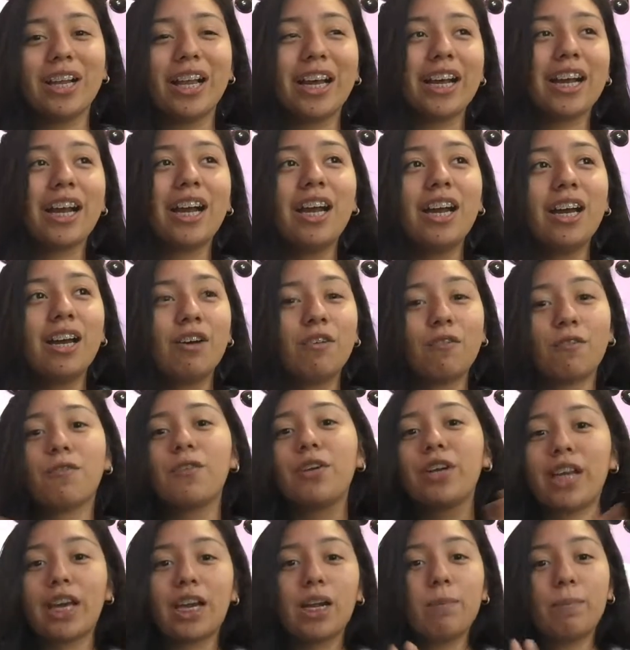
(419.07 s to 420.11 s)
Like,
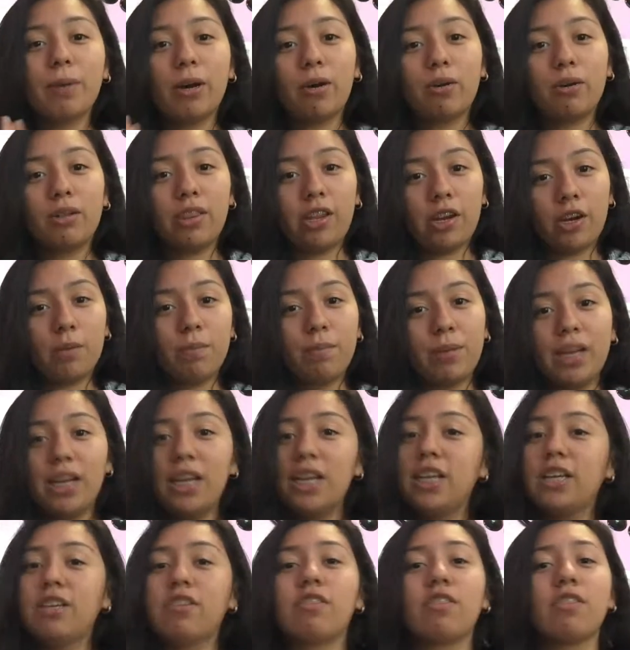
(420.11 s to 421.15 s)
forget about their
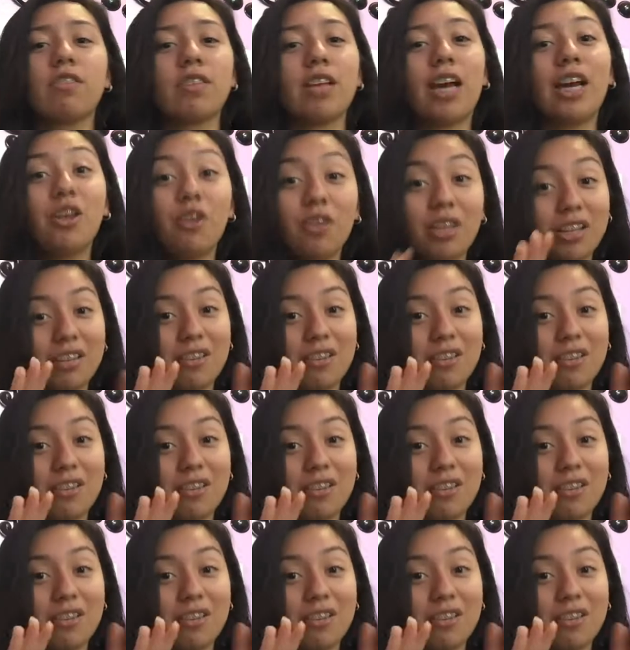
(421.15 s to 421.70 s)
opinion. Just, I know